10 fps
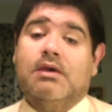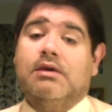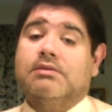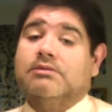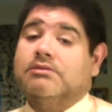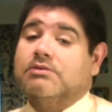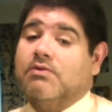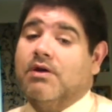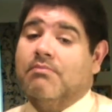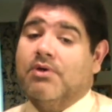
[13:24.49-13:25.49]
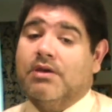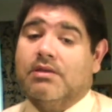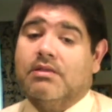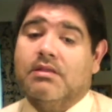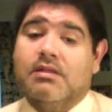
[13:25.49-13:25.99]
Hit the subscribe
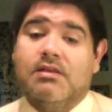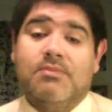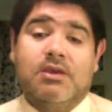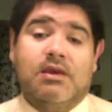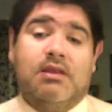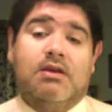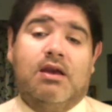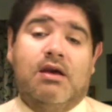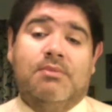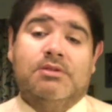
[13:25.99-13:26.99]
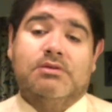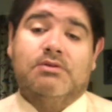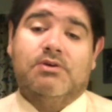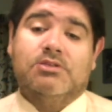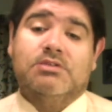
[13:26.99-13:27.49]
button. Leave me any comments or
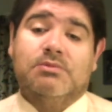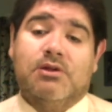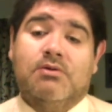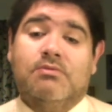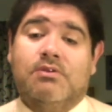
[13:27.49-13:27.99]
questions below.